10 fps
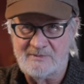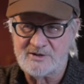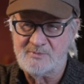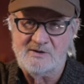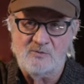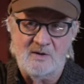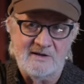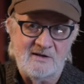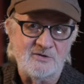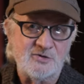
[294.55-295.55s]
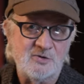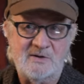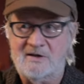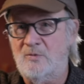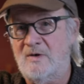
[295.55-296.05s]
I'm just putting one here, two
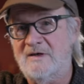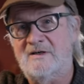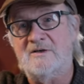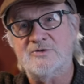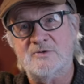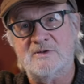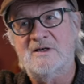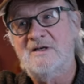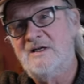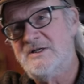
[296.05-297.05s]
here, one here, two here,